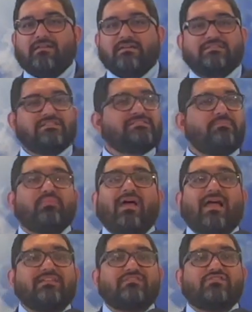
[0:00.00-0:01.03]
This
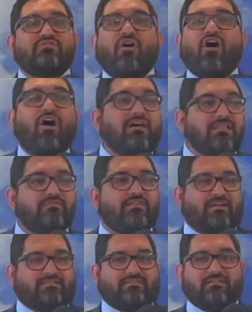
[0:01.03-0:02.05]
applies to all of
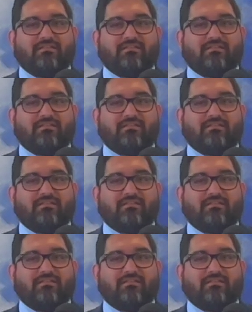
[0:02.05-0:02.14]
us.